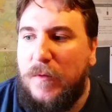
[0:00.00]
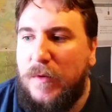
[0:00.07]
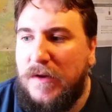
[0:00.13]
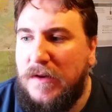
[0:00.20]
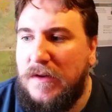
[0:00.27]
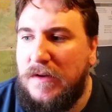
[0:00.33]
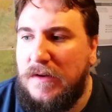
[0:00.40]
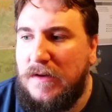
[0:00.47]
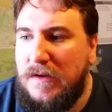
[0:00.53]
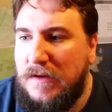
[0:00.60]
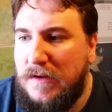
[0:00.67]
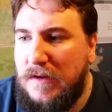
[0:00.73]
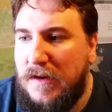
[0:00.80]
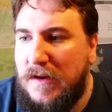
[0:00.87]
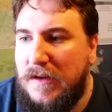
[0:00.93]

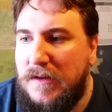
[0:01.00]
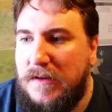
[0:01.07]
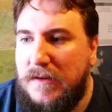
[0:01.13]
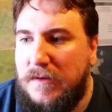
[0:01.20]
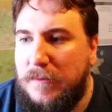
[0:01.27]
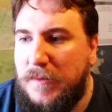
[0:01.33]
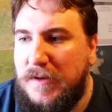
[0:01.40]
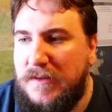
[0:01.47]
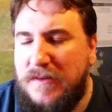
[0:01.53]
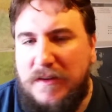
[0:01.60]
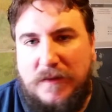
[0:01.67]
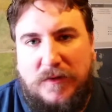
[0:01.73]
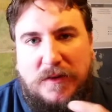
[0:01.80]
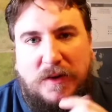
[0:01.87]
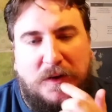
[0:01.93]
me and Steve had